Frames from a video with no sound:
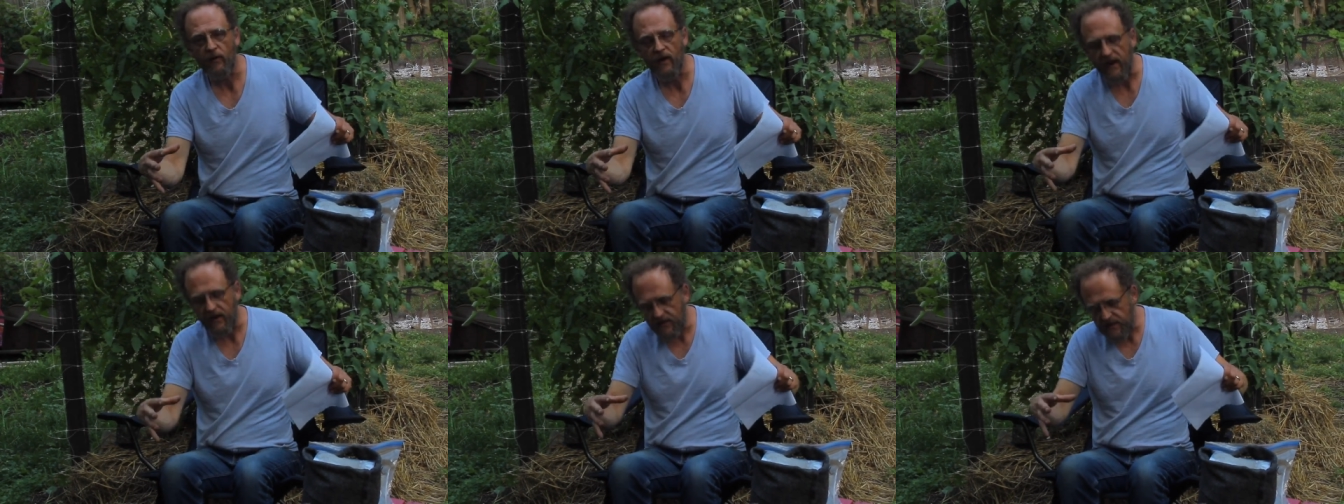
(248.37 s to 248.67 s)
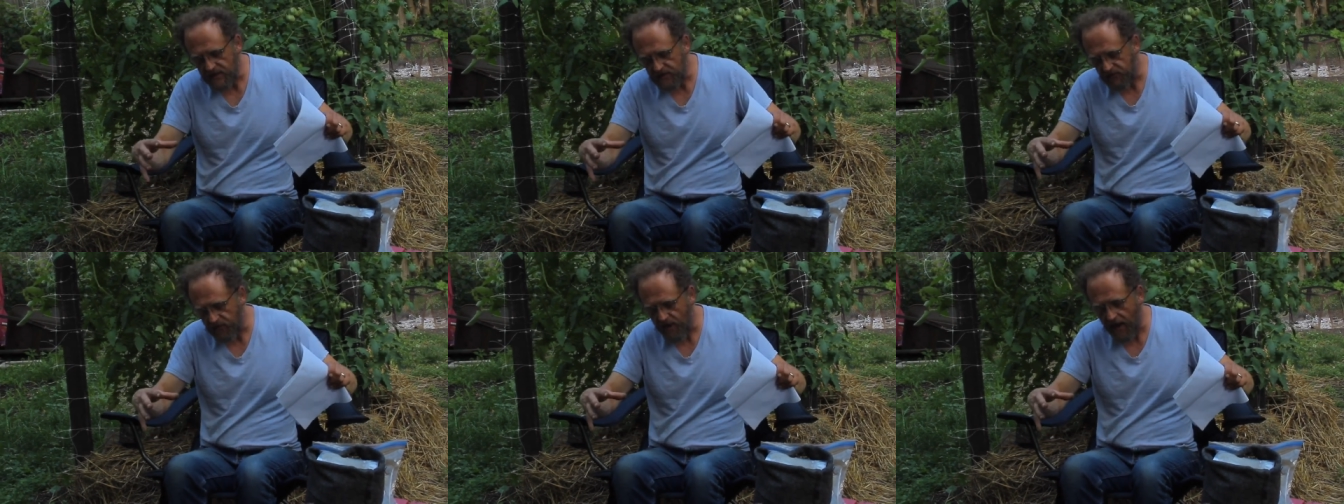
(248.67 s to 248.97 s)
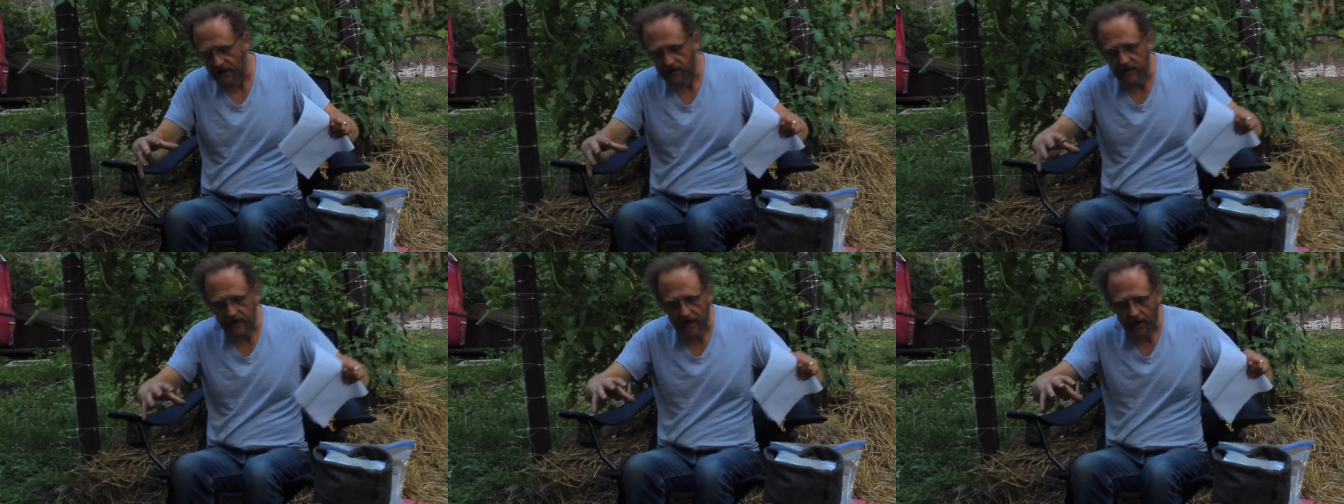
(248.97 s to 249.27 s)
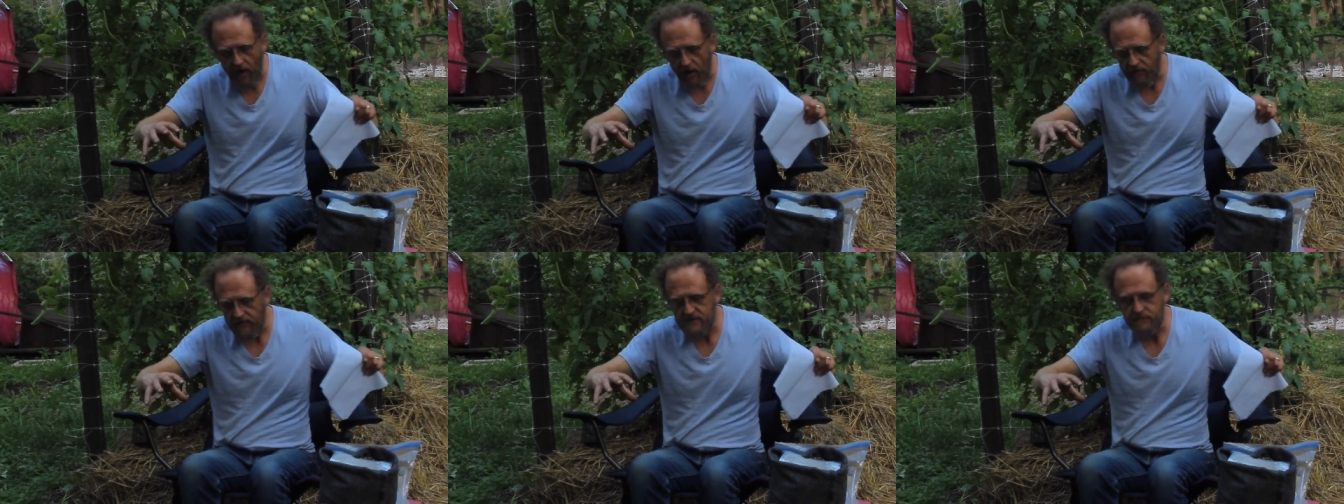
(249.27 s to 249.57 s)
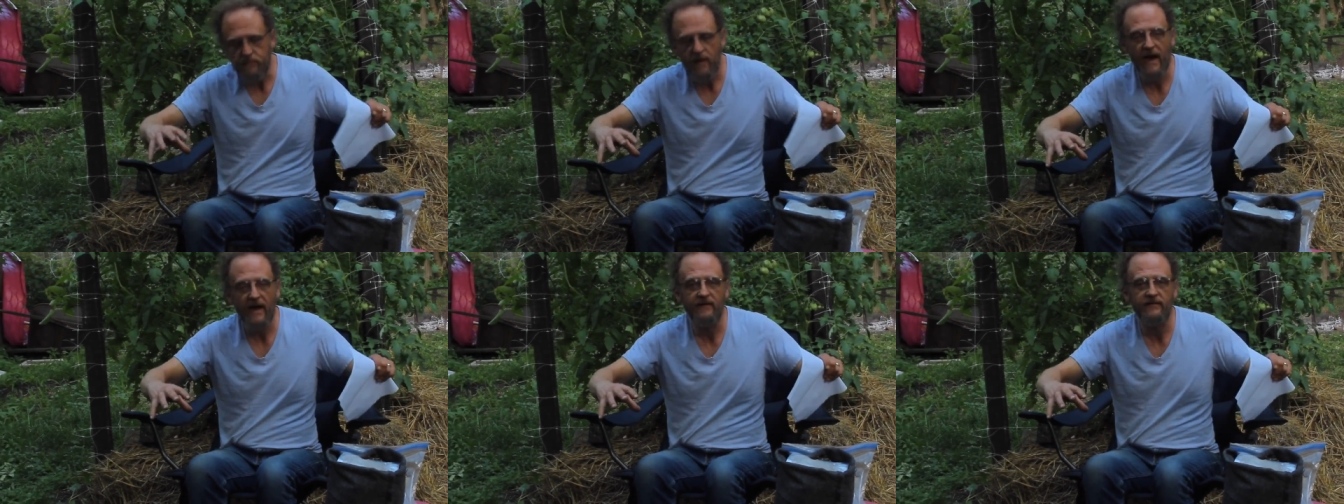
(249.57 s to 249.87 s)
Okay, that's fine. You got all these
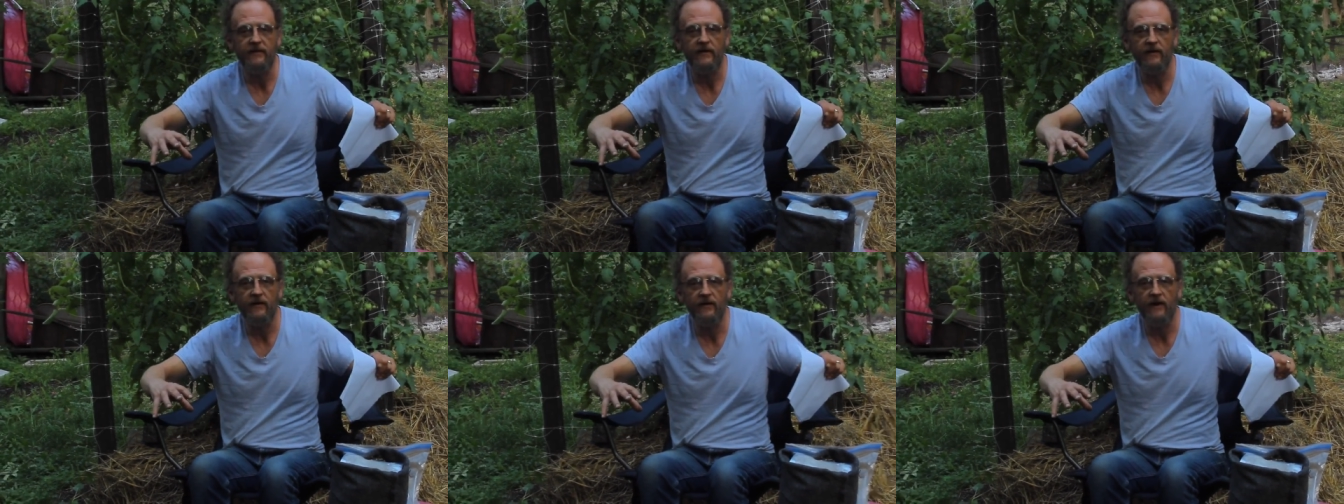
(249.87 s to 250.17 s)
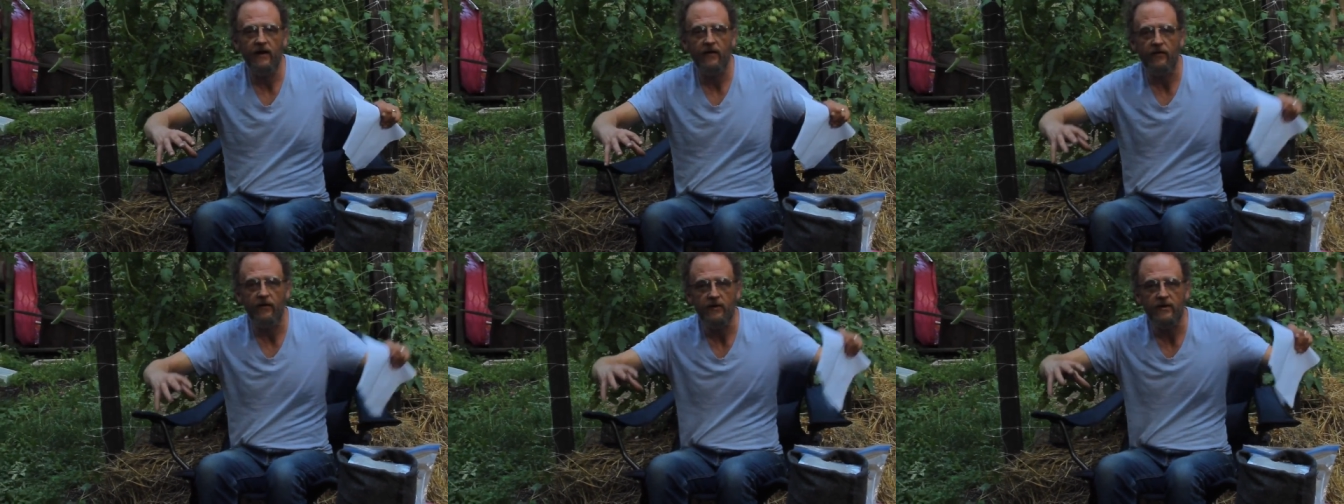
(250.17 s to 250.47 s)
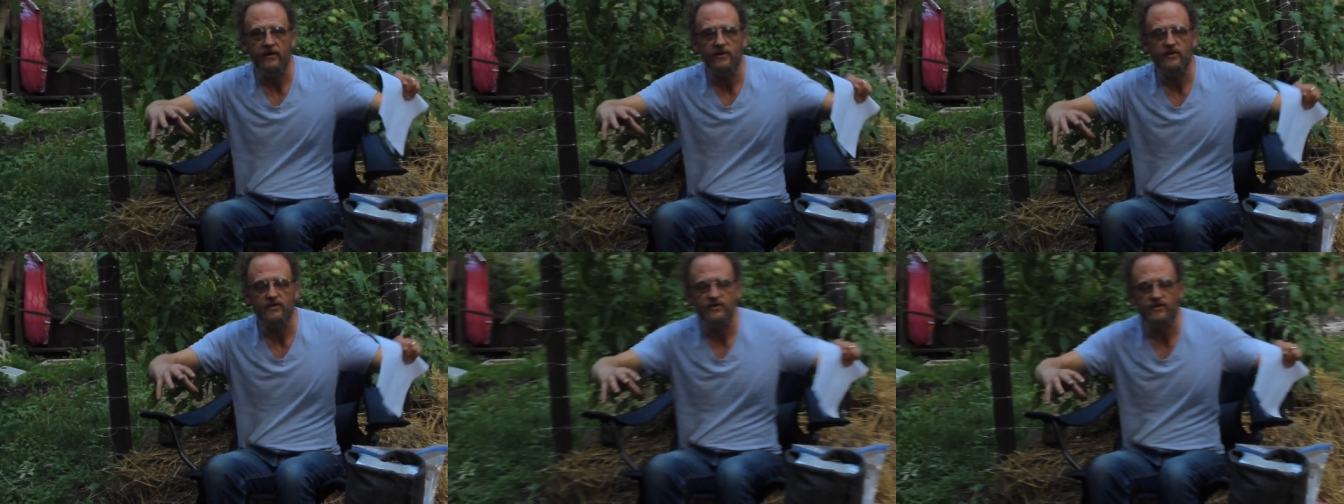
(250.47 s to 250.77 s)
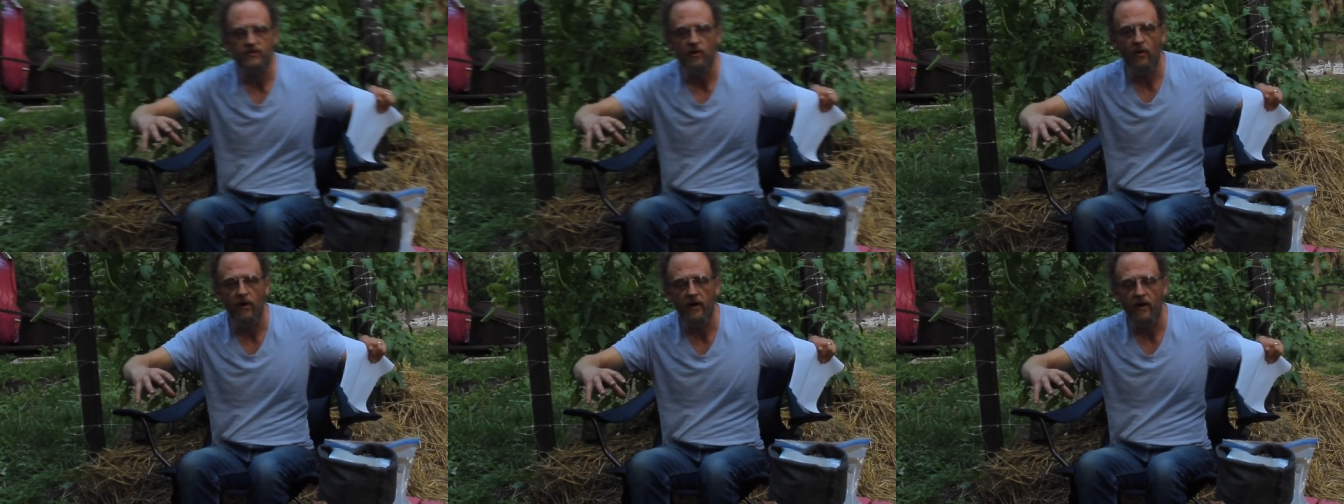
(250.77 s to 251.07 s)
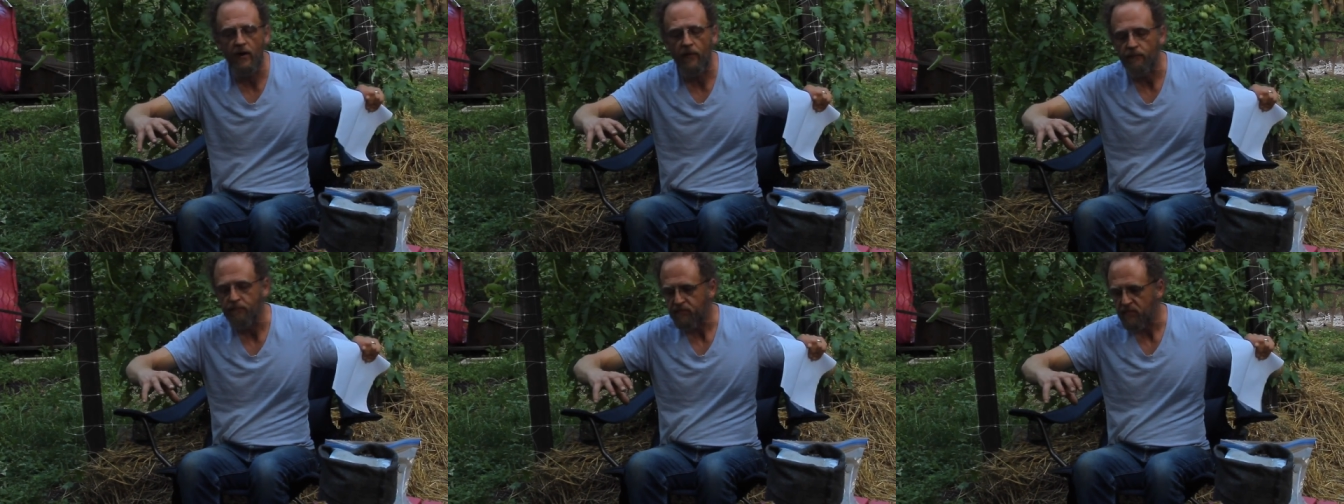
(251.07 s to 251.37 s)
bacteria, they're in your
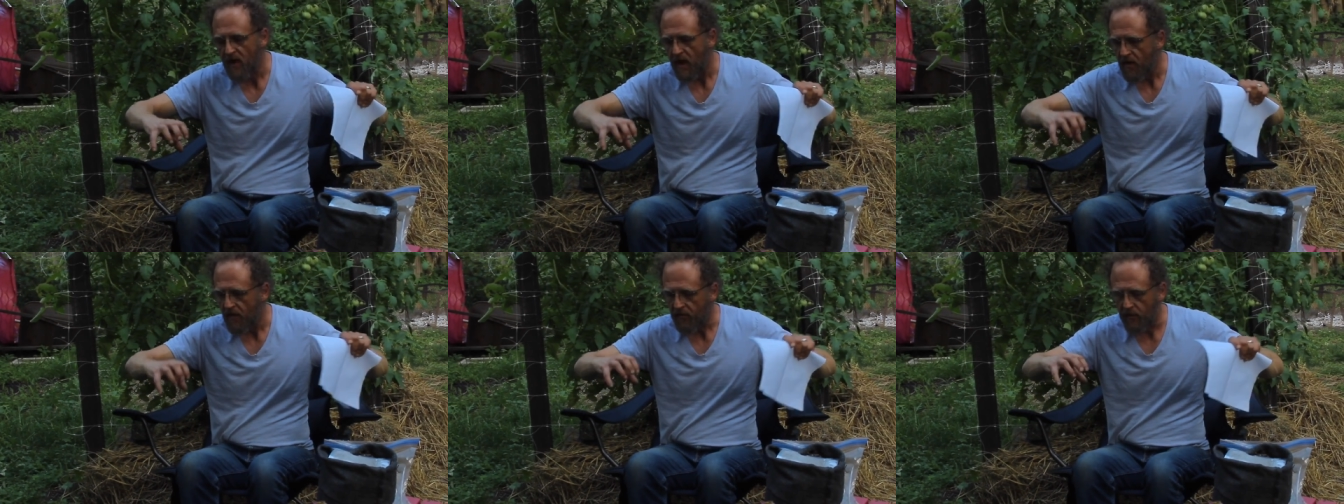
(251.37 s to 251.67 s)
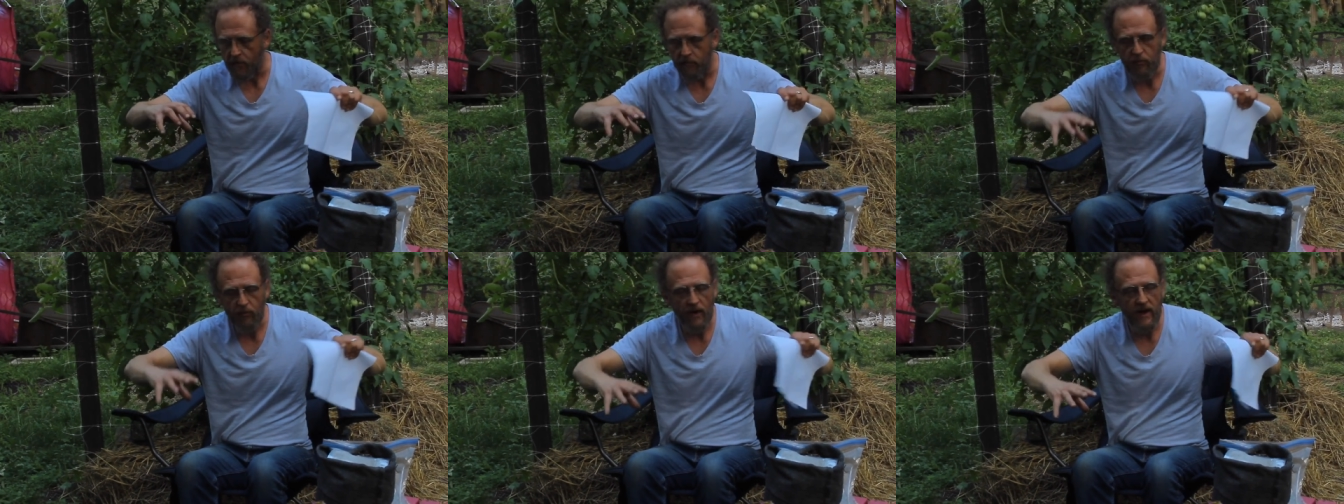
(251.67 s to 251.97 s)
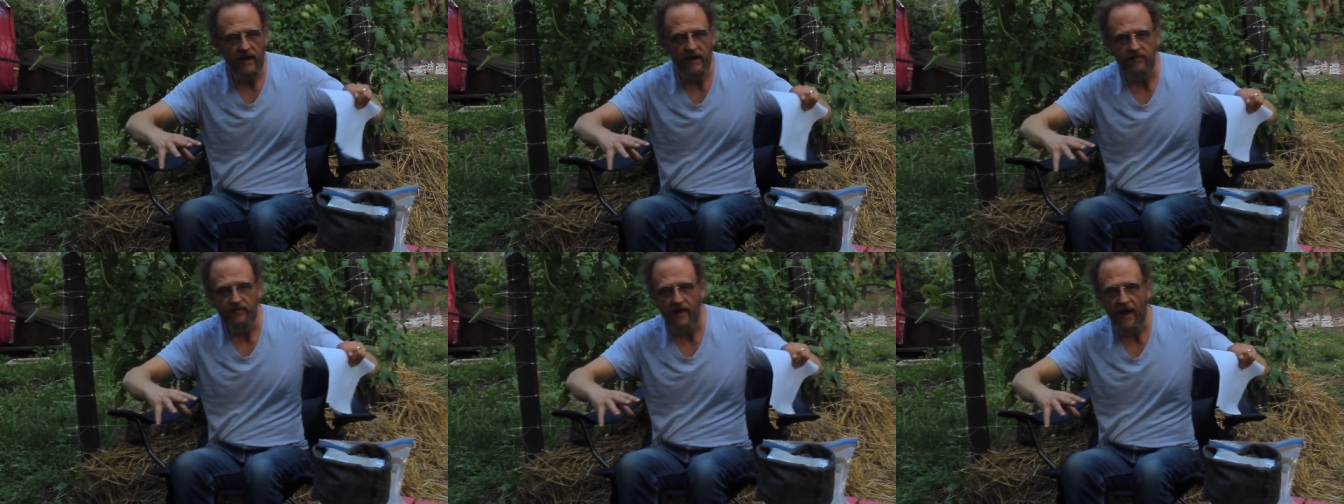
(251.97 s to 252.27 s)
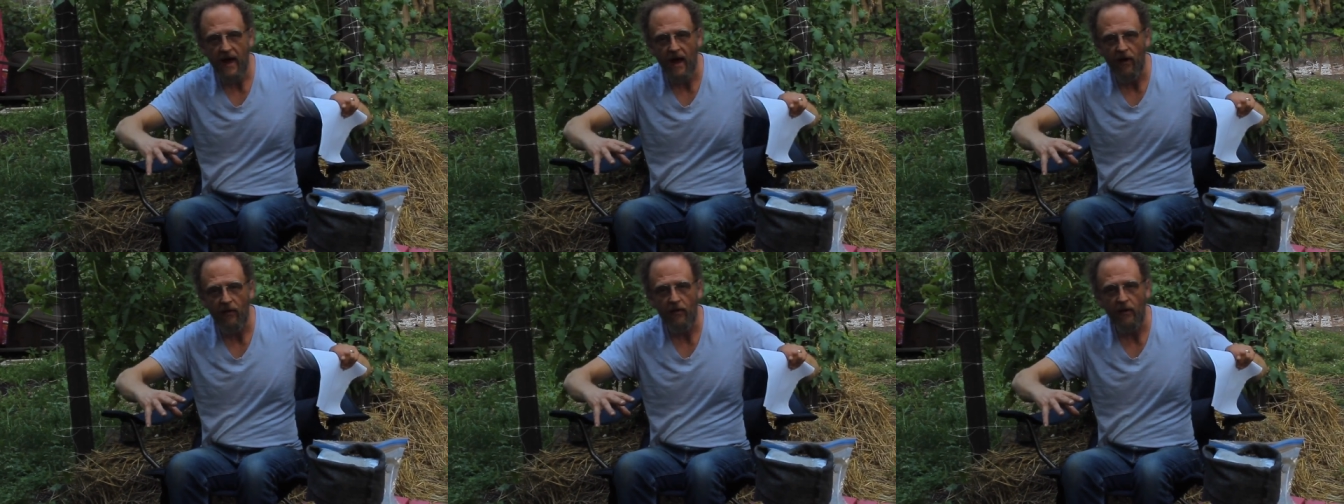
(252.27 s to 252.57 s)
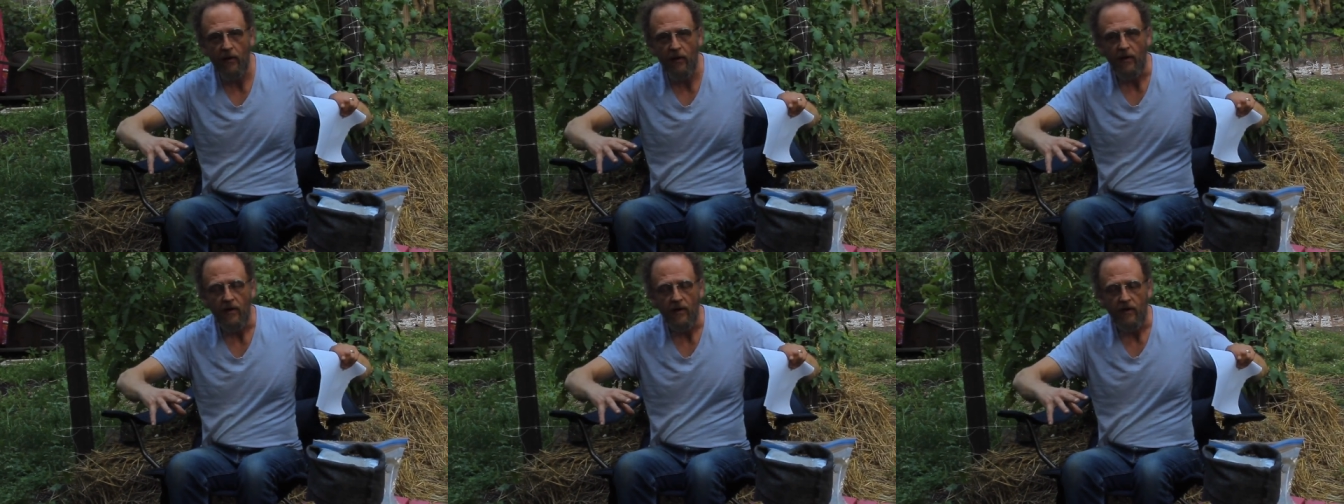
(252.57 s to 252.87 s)
soil, they're breaking down
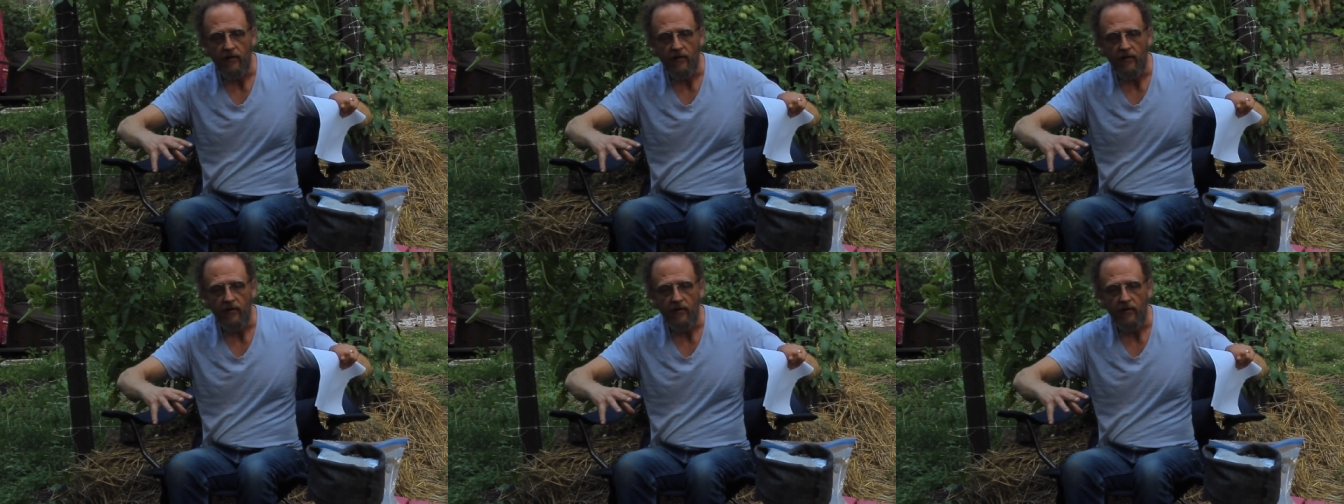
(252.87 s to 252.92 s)
the